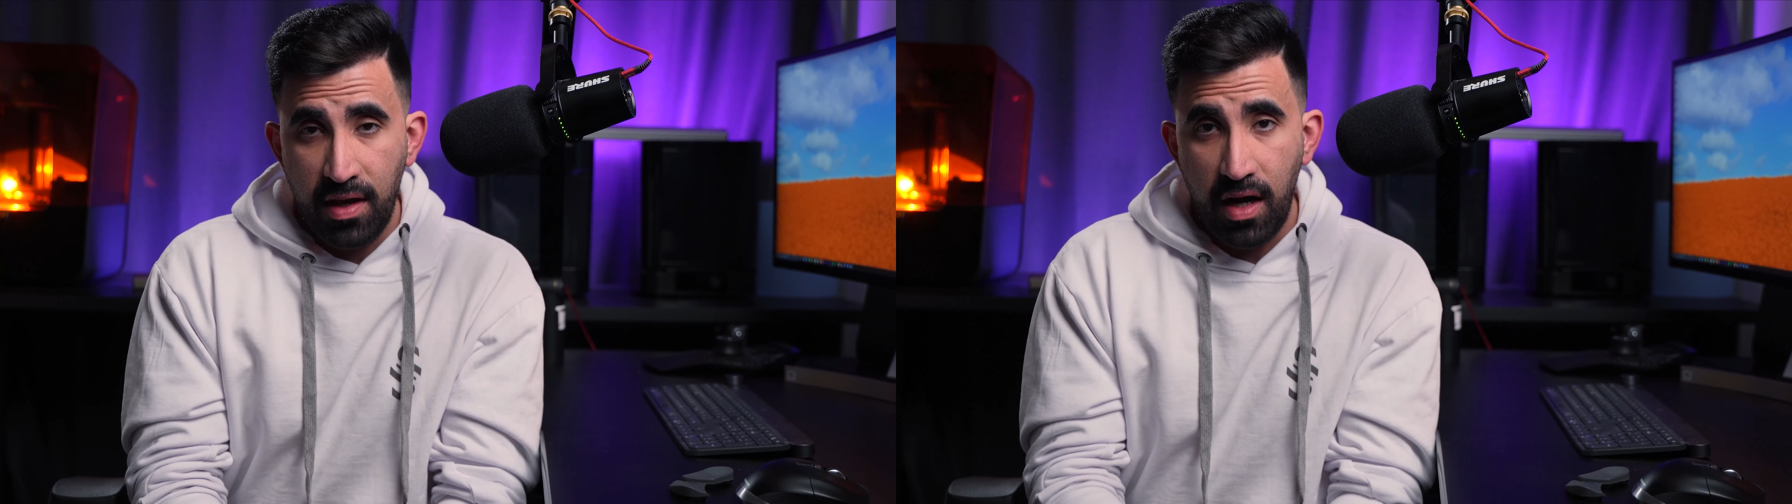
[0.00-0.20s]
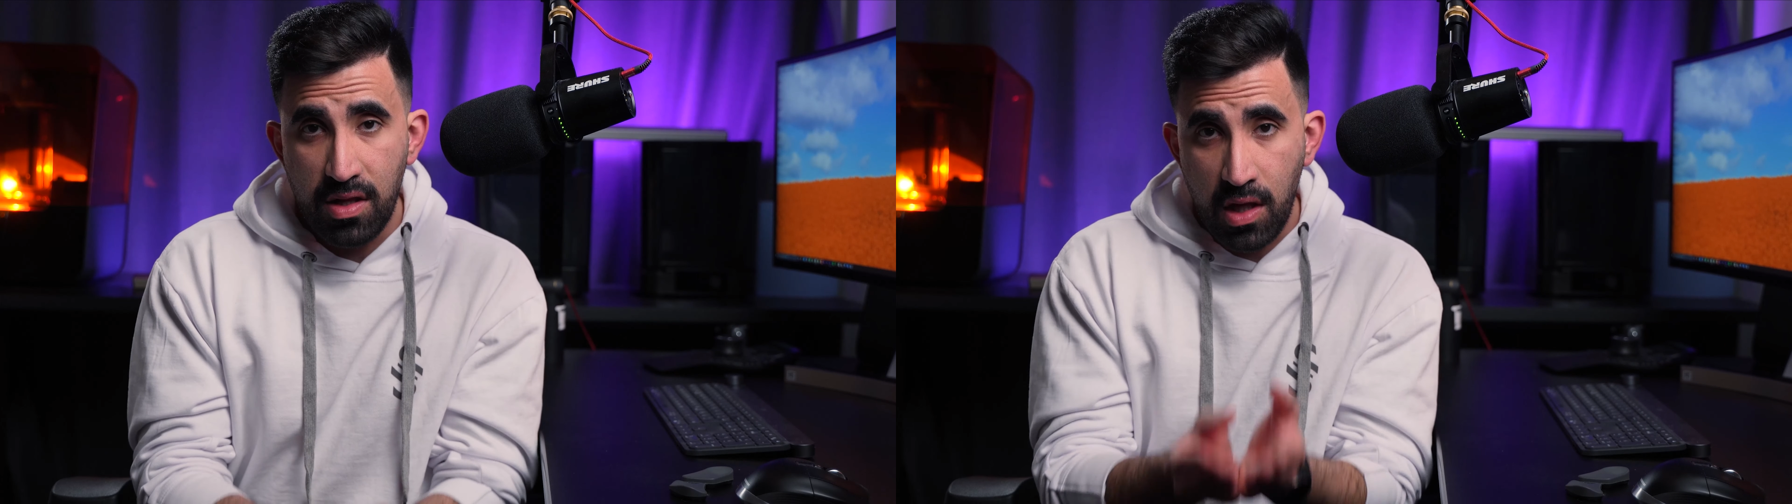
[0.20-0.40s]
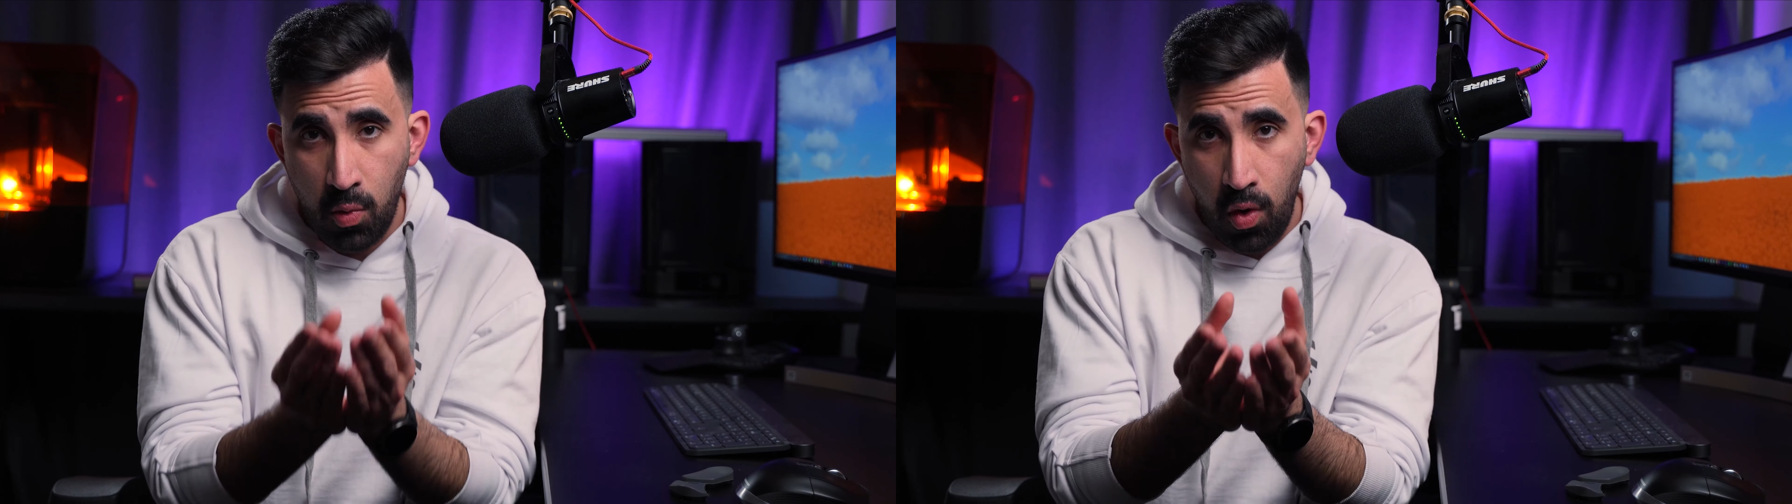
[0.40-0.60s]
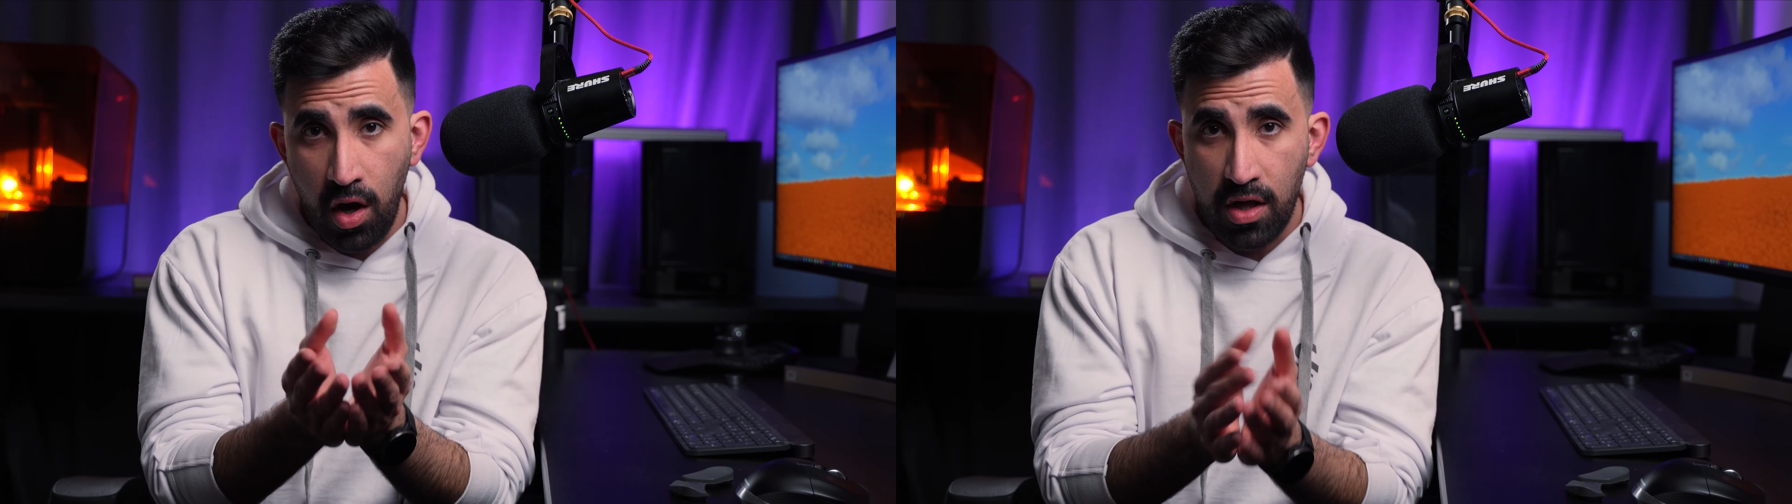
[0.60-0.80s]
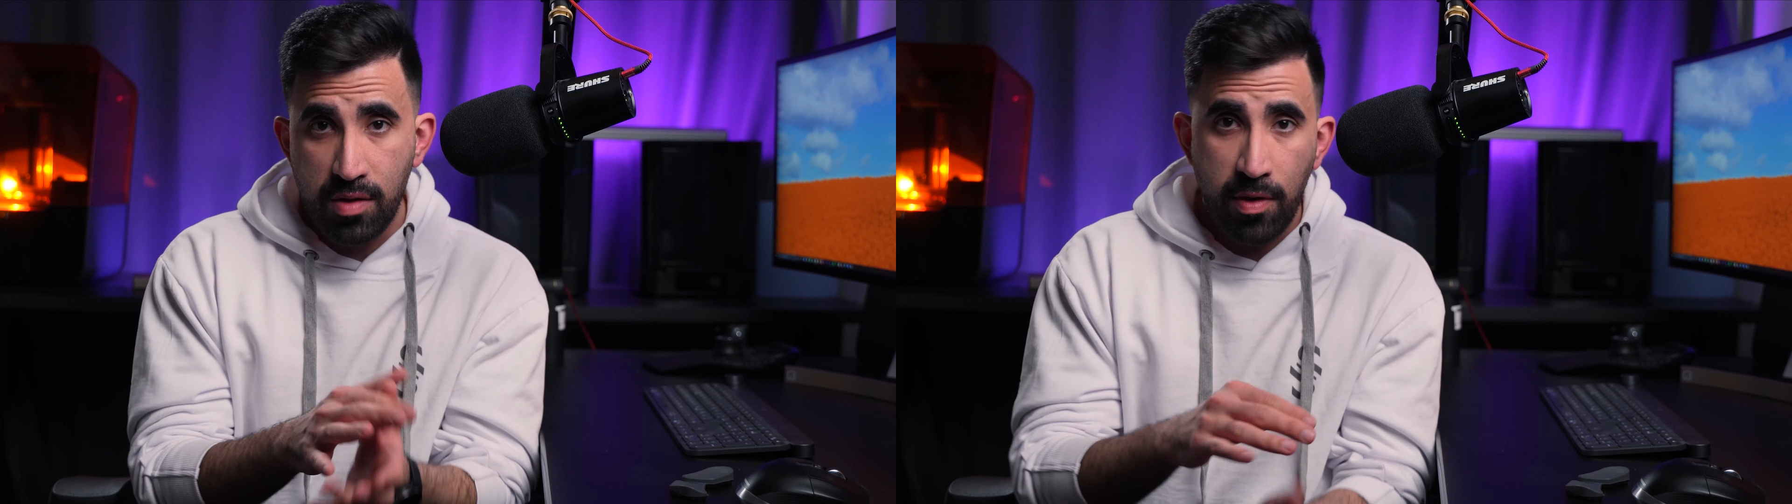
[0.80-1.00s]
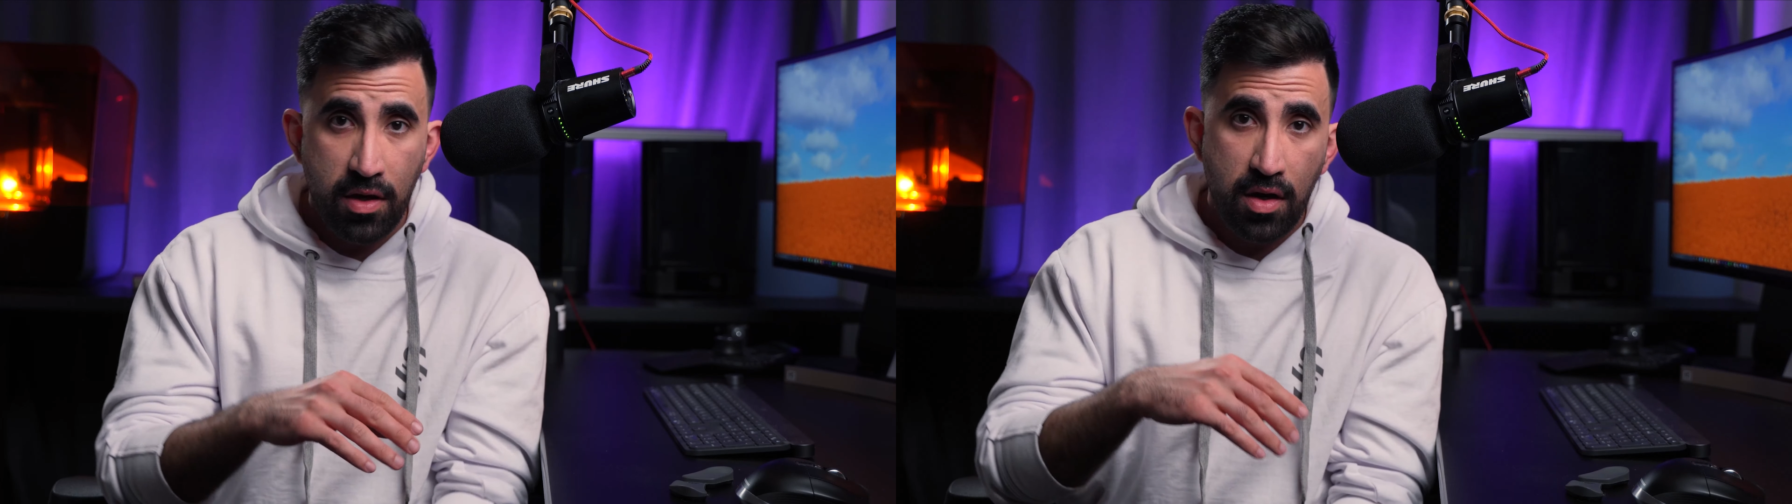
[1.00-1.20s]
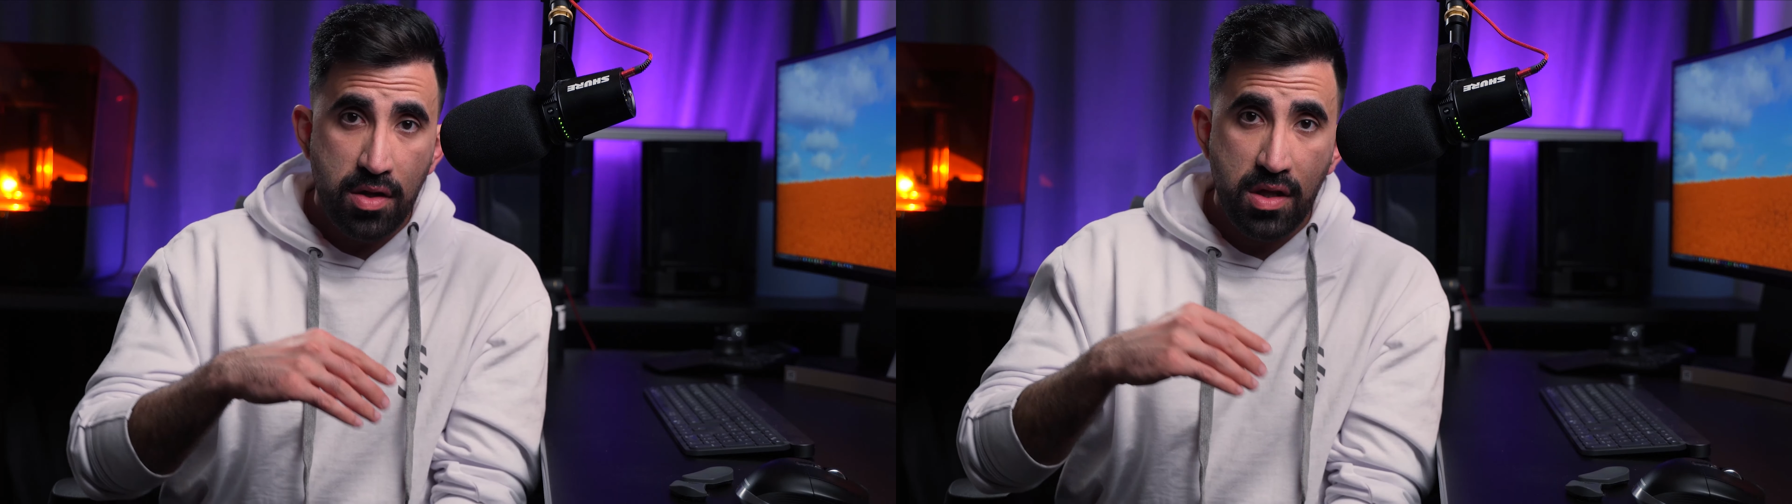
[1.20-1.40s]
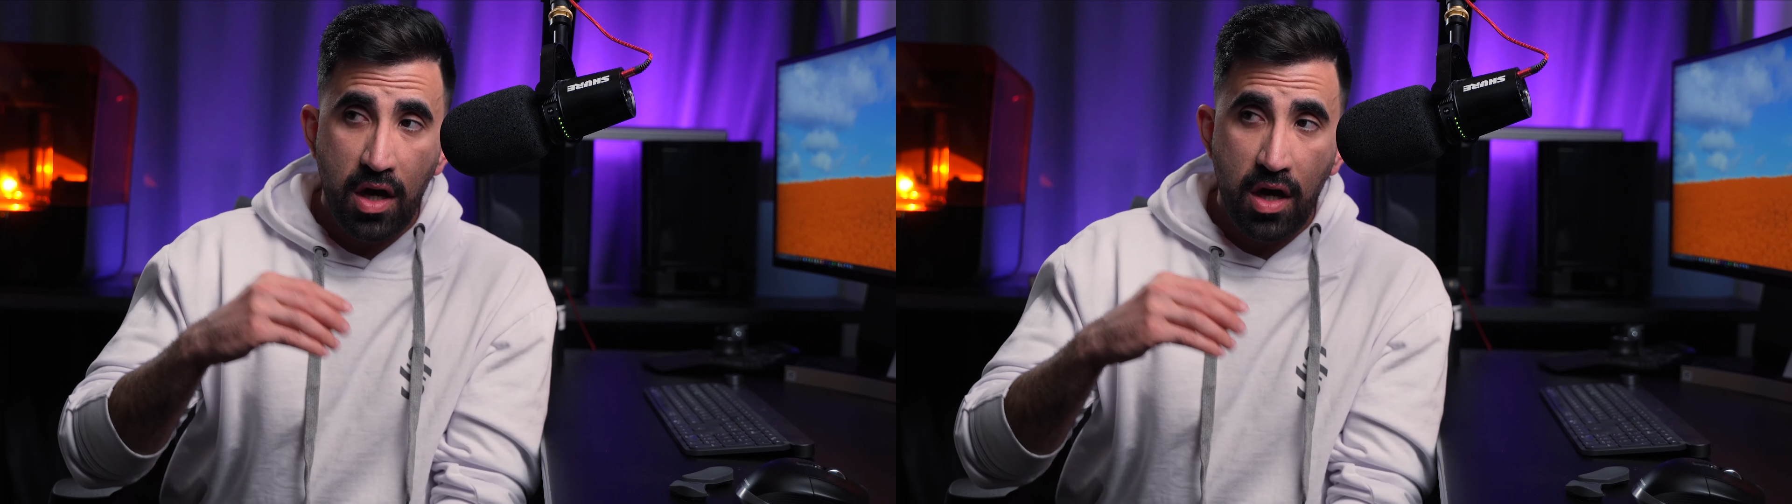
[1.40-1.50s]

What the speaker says: I say was because